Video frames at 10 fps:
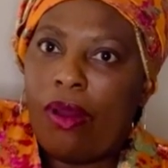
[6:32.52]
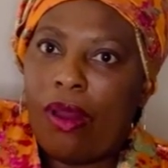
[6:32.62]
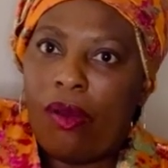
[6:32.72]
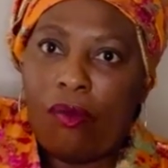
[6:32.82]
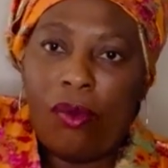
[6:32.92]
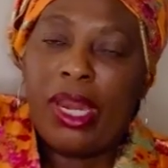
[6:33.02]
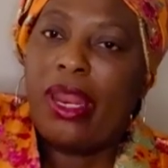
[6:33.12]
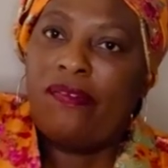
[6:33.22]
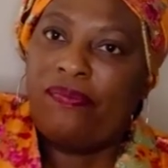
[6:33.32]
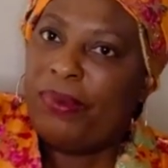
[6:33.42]
We
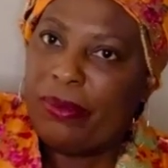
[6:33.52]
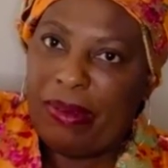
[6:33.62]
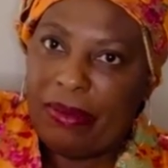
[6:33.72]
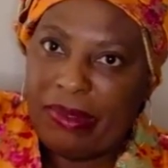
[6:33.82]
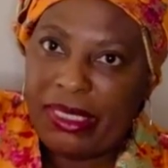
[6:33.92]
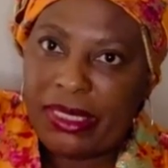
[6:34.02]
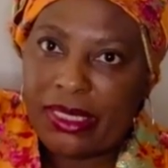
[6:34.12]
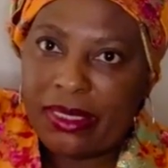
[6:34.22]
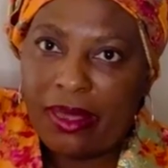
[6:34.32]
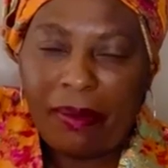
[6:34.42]
love big
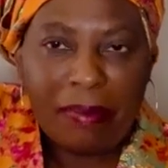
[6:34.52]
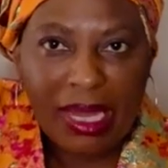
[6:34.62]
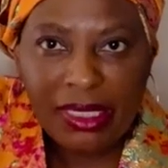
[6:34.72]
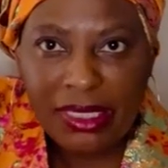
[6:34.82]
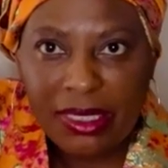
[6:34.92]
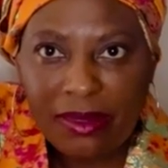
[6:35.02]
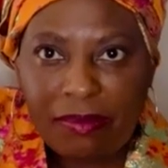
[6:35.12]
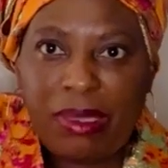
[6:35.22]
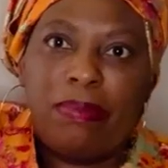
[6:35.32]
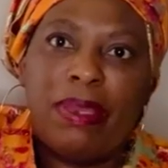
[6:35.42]
babies, but
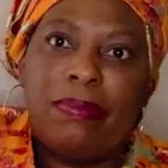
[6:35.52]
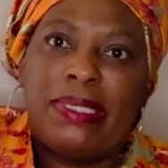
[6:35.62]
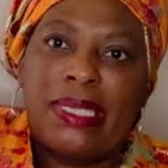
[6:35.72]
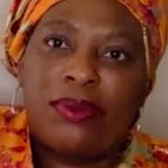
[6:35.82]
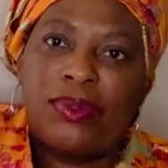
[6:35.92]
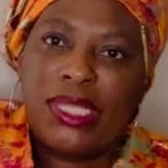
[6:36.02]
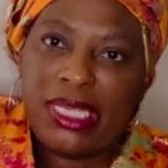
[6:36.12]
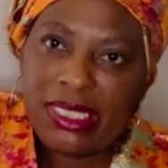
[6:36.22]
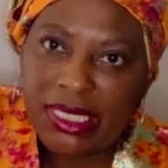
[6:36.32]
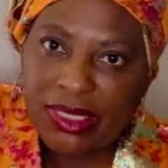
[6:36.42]
big babies are not the
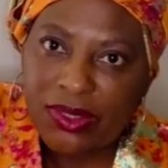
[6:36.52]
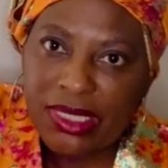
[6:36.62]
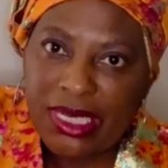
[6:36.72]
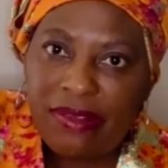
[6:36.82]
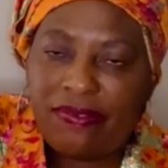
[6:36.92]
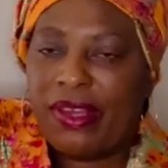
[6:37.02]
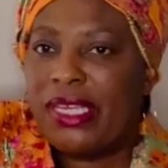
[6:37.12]
easiest to deliver.